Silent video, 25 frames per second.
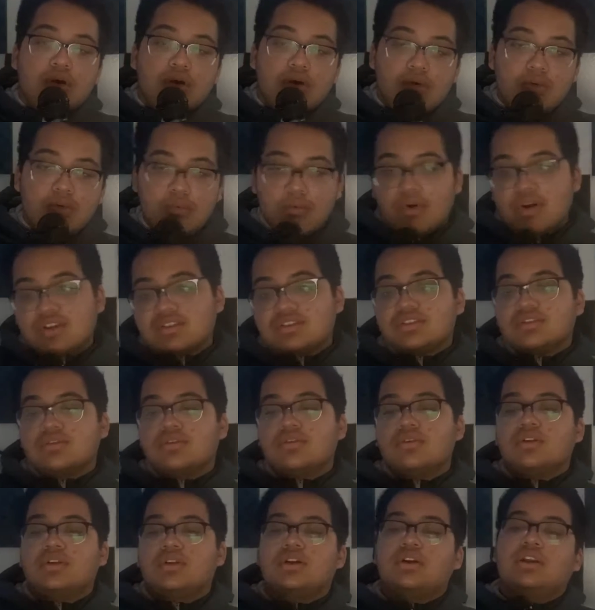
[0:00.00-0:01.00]
what's
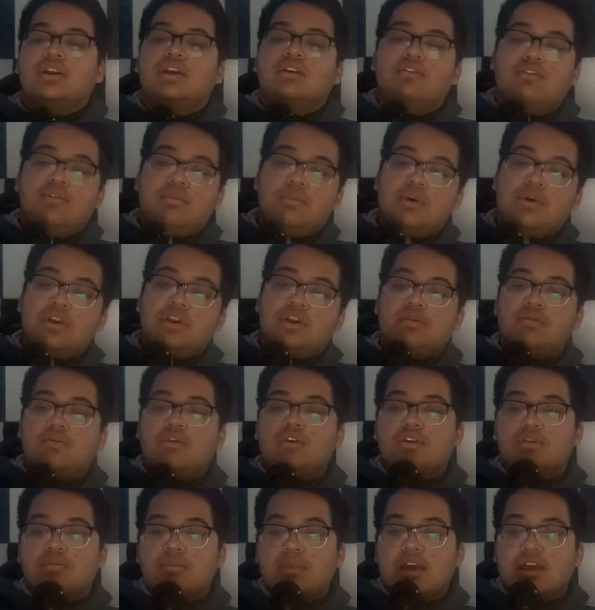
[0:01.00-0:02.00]
going on everybody, and
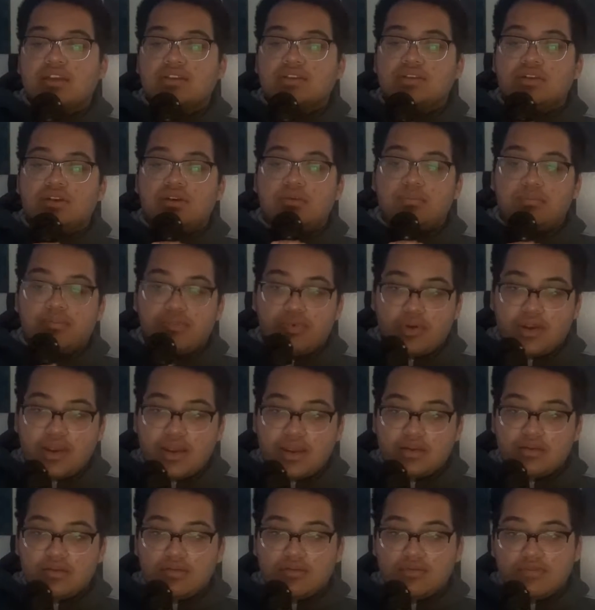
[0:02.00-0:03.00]
welcome back to a
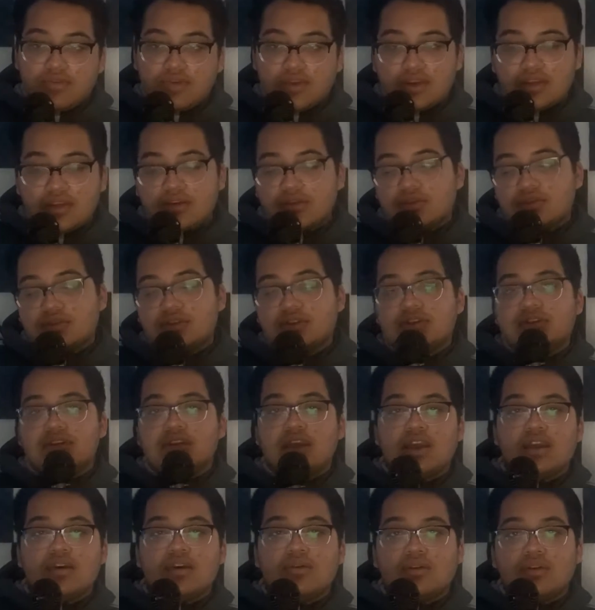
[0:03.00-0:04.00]
brand new video. And
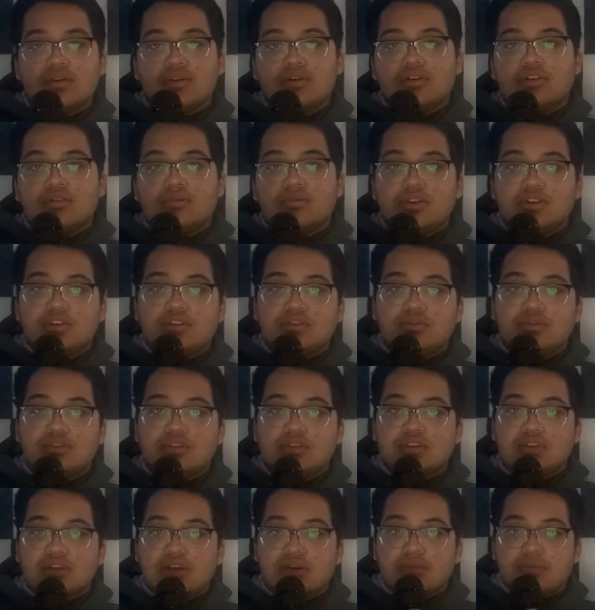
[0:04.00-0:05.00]
today we're going to be doing
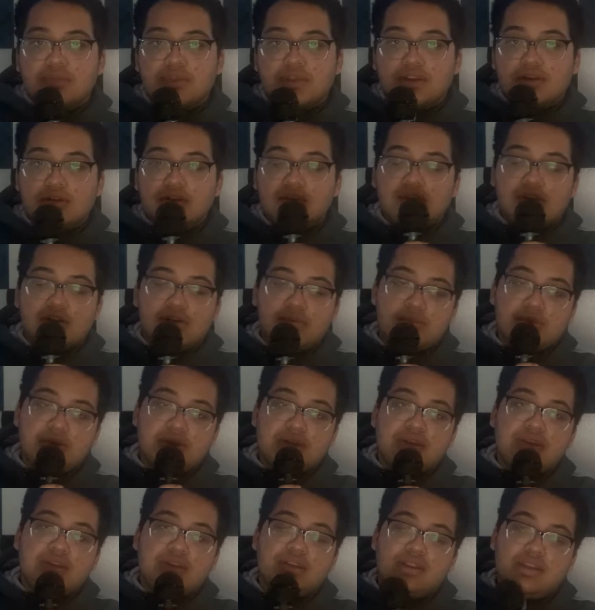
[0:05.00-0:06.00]
something a little
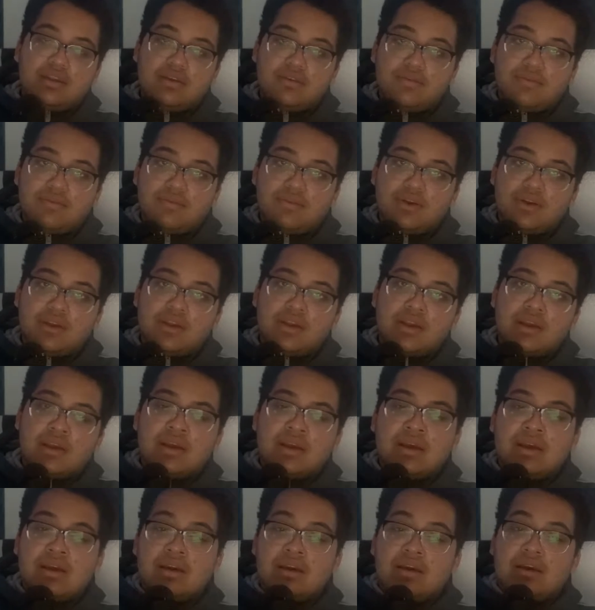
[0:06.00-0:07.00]
bit different.
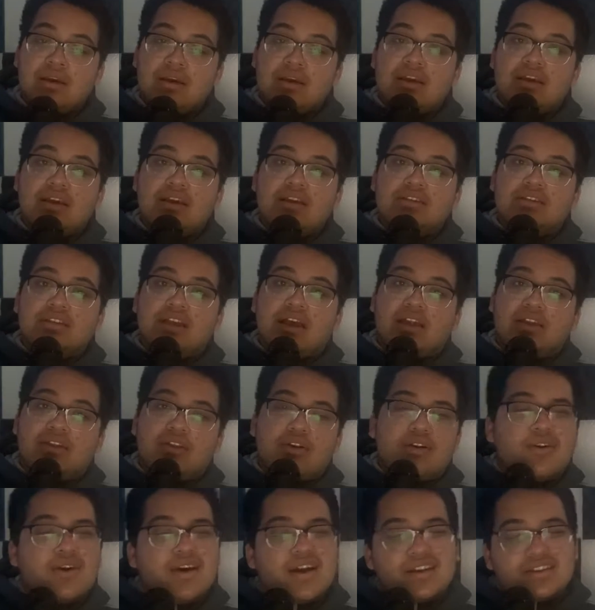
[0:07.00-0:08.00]
I know
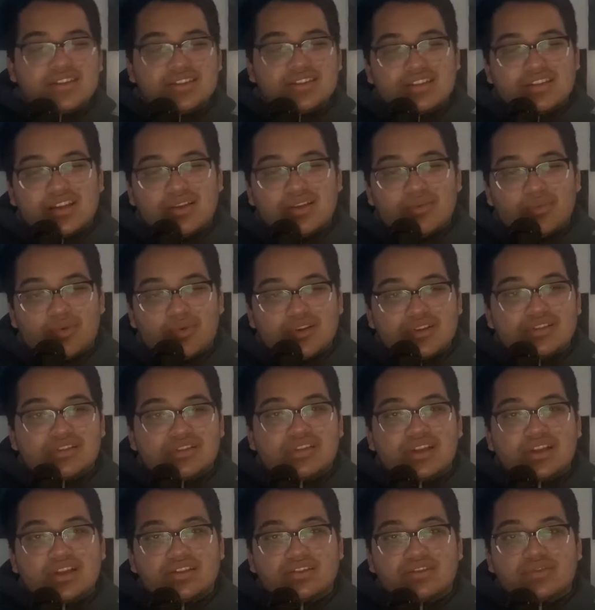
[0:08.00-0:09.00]
I had said
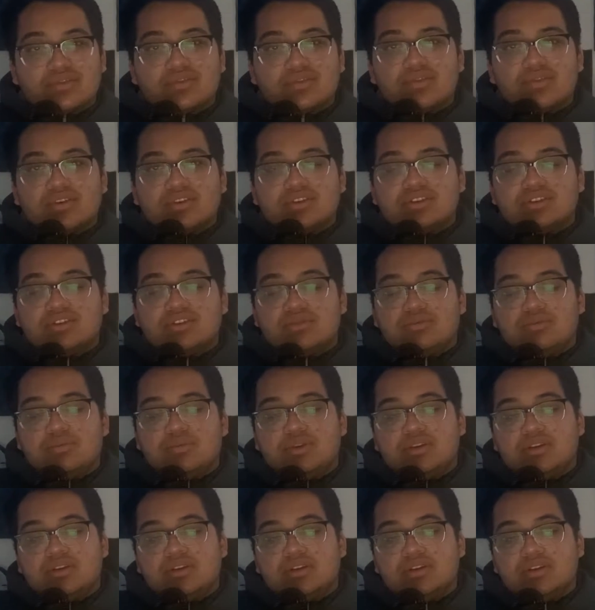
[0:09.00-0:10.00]
Wednesdays are going to
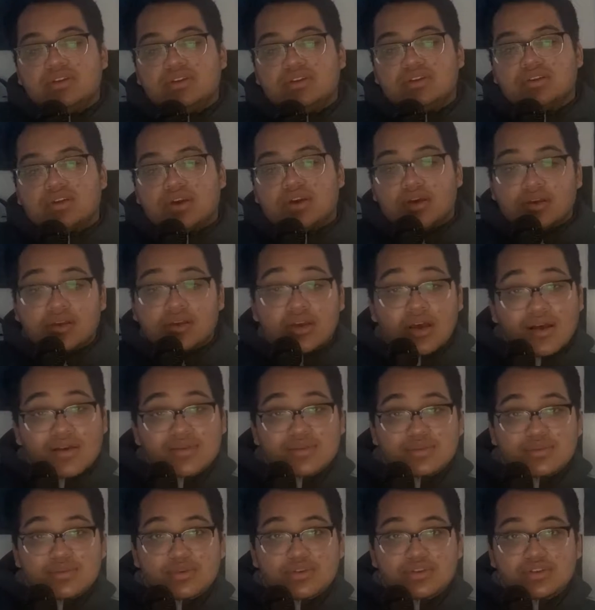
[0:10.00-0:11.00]
be cut
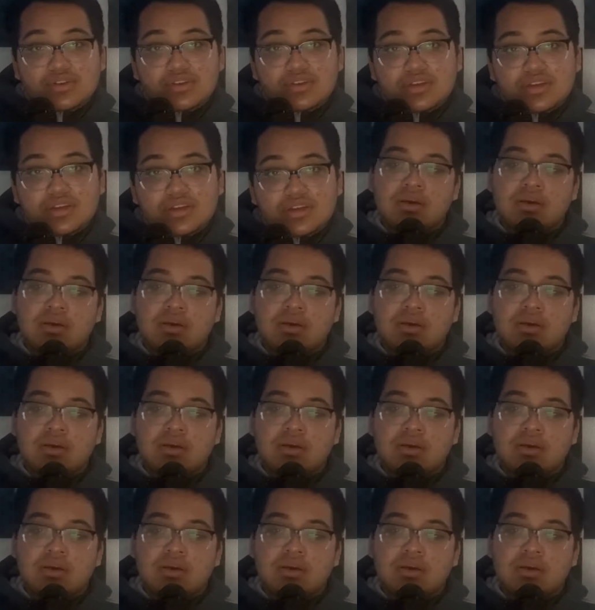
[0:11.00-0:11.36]
comms mostly,